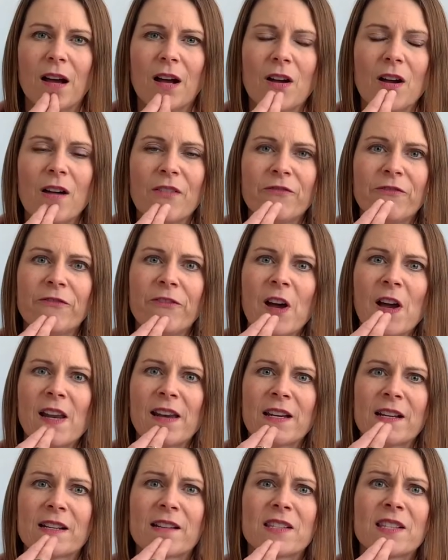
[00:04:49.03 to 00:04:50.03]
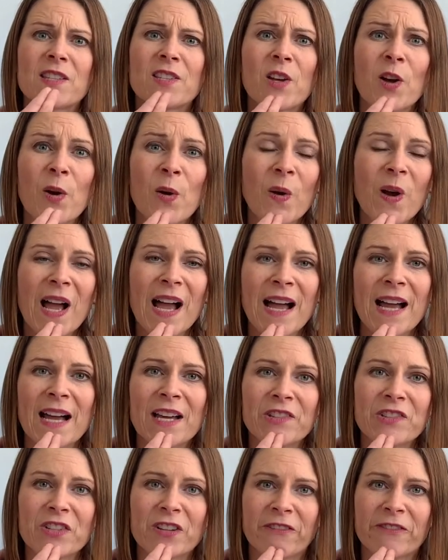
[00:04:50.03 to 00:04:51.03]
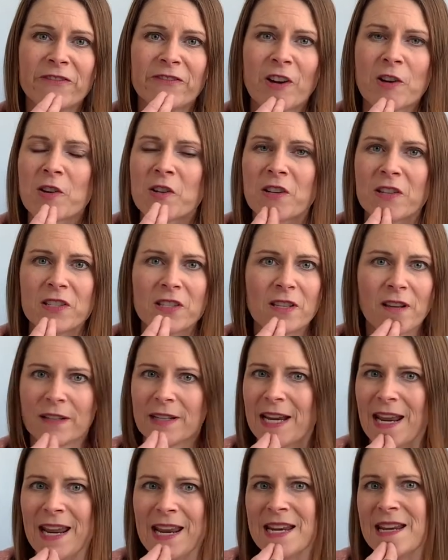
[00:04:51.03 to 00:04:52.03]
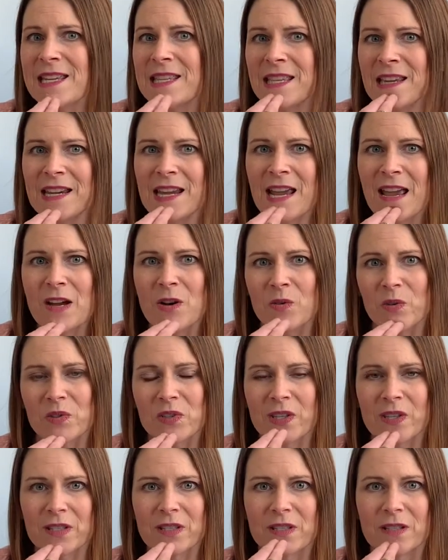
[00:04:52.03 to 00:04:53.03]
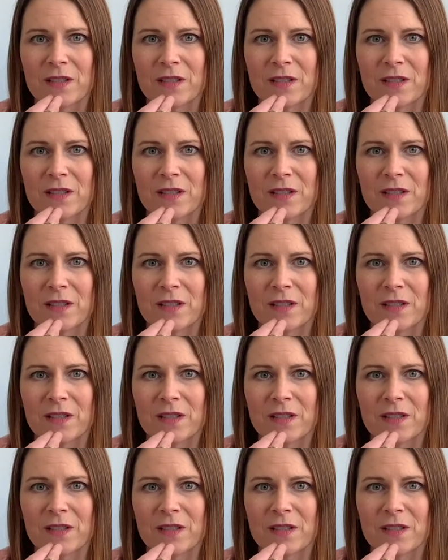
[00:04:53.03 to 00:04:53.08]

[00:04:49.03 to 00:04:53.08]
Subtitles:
I'm finding it so hard to focus on anything else.